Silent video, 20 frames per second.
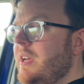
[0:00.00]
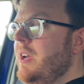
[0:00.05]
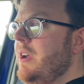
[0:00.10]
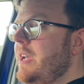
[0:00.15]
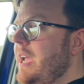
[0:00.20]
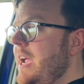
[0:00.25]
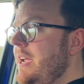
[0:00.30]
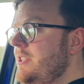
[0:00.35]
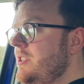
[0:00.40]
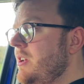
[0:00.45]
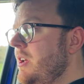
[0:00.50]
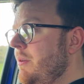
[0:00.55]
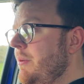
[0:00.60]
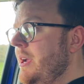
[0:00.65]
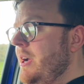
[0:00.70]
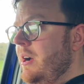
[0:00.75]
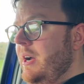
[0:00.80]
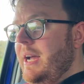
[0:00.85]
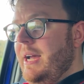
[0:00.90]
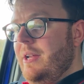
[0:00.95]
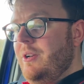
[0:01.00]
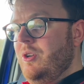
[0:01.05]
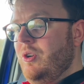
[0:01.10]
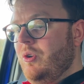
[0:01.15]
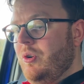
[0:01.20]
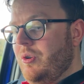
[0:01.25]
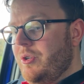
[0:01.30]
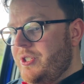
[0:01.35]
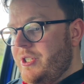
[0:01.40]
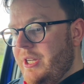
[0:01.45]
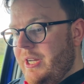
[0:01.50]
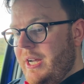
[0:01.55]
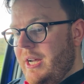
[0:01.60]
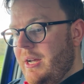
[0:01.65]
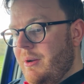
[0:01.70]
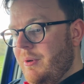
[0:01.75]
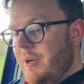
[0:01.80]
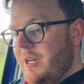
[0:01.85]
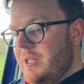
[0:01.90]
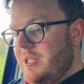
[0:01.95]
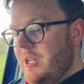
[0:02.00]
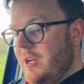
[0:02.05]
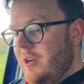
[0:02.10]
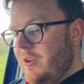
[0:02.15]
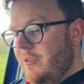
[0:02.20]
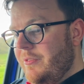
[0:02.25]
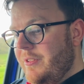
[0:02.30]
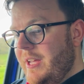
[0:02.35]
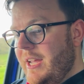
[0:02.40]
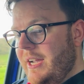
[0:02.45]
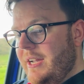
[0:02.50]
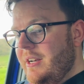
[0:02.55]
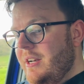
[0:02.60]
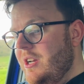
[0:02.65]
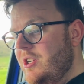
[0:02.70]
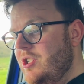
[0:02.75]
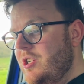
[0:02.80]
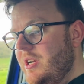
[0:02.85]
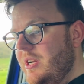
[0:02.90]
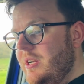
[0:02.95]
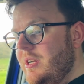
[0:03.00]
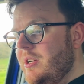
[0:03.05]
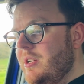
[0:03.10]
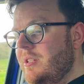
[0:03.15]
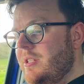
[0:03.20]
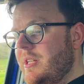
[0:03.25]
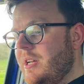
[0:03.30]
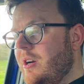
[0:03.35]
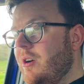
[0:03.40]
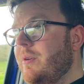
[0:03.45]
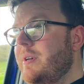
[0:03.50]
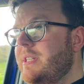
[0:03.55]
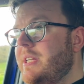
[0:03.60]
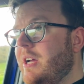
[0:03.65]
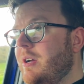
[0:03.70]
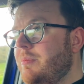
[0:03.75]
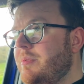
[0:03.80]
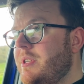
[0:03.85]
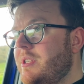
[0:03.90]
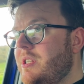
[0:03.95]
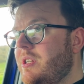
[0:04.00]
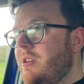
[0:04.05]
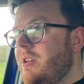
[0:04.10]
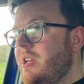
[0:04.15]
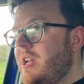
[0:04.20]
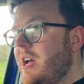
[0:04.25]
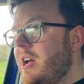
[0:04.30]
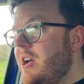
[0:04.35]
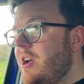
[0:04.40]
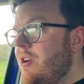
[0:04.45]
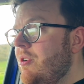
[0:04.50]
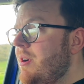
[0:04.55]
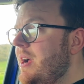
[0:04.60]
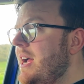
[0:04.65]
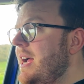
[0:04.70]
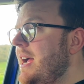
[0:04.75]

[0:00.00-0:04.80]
Okay, so here we are at 0. We're going to turn off the air conditioning because that always helps, as you know,